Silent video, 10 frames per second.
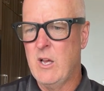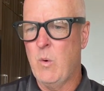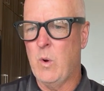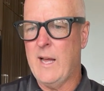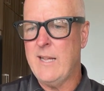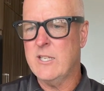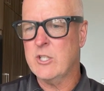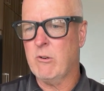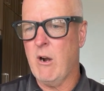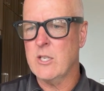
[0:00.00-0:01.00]
Well, at this
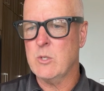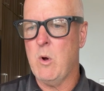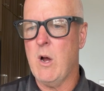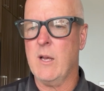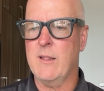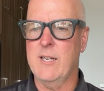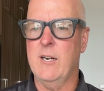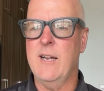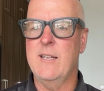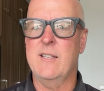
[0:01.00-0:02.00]
crosswalk, there
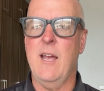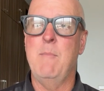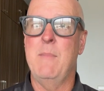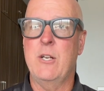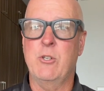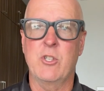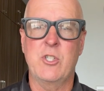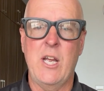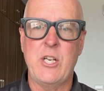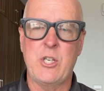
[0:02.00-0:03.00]
is a metro
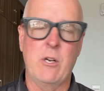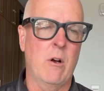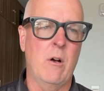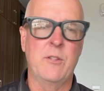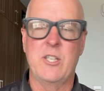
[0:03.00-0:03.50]
station called the